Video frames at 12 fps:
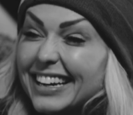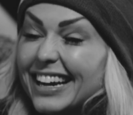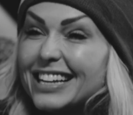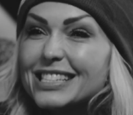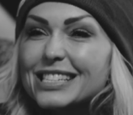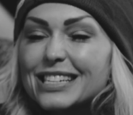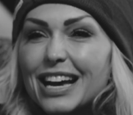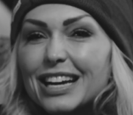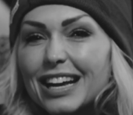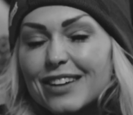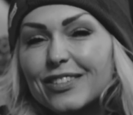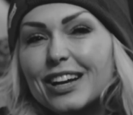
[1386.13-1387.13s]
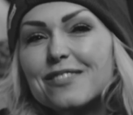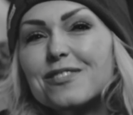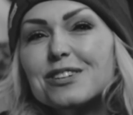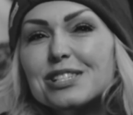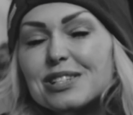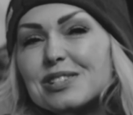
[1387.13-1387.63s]
Instead, when I
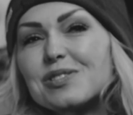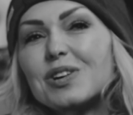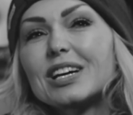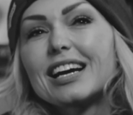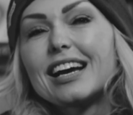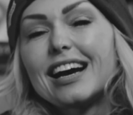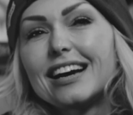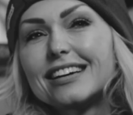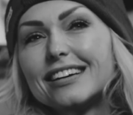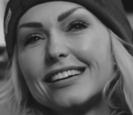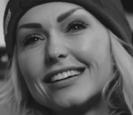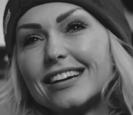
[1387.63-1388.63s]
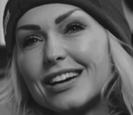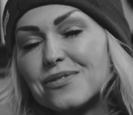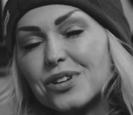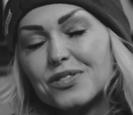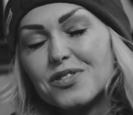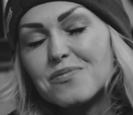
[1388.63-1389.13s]
worked in New York, I
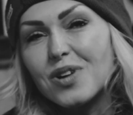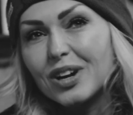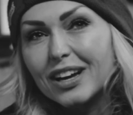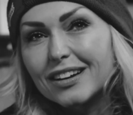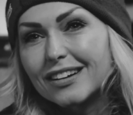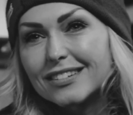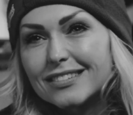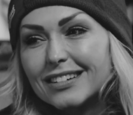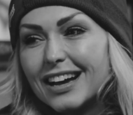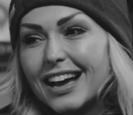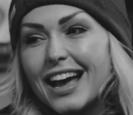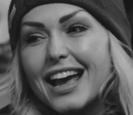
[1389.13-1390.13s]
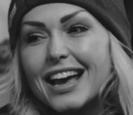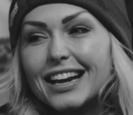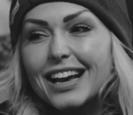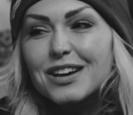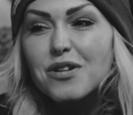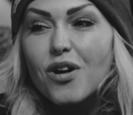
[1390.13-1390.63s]
worked for Mark Echo, and
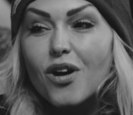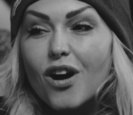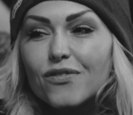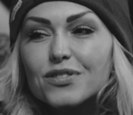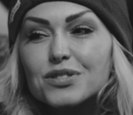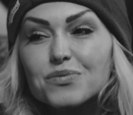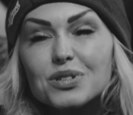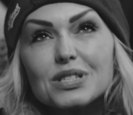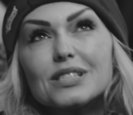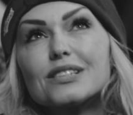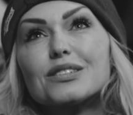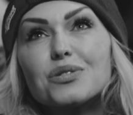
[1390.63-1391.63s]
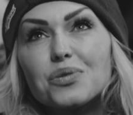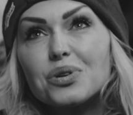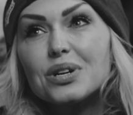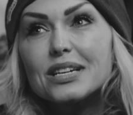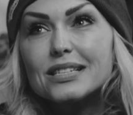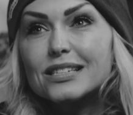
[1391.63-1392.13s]
our office was 6
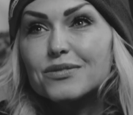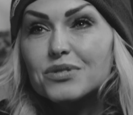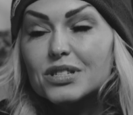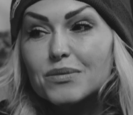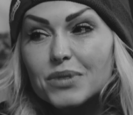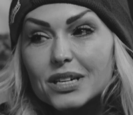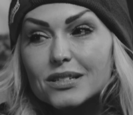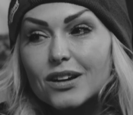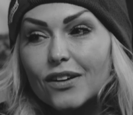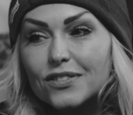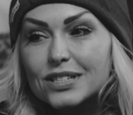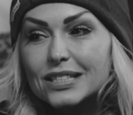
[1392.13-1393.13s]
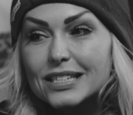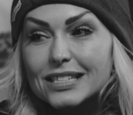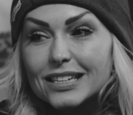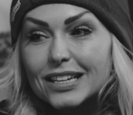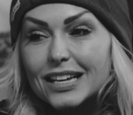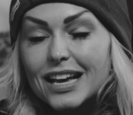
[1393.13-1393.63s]
stories, and it was the biggest office in the
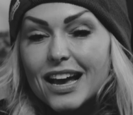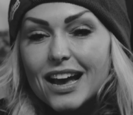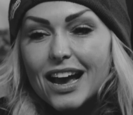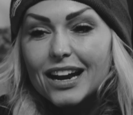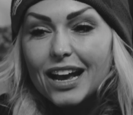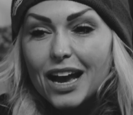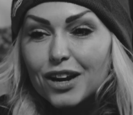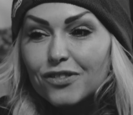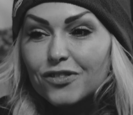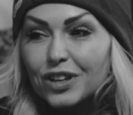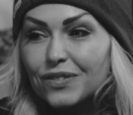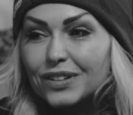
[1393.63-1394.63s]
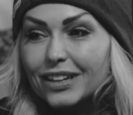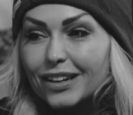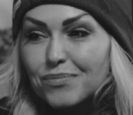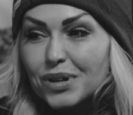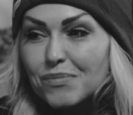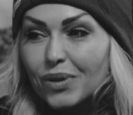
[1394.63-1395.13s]
city. And I had a
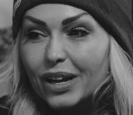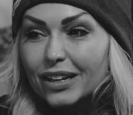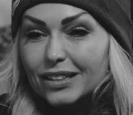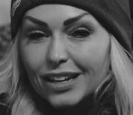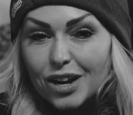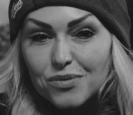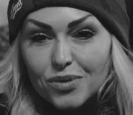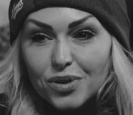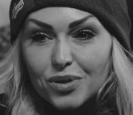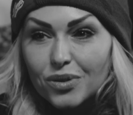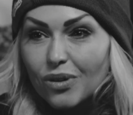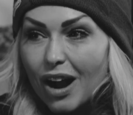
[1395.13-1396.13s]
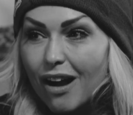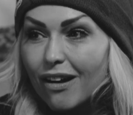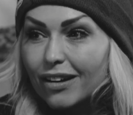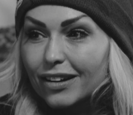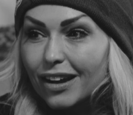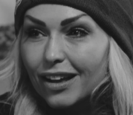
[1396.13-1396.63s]
pit bike that I rode
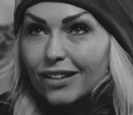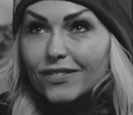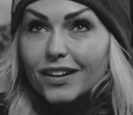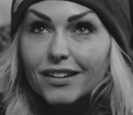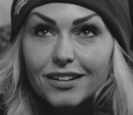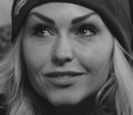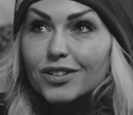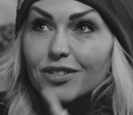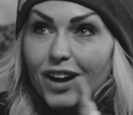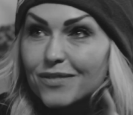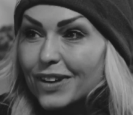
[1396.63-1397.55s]
around in the elevator and rode around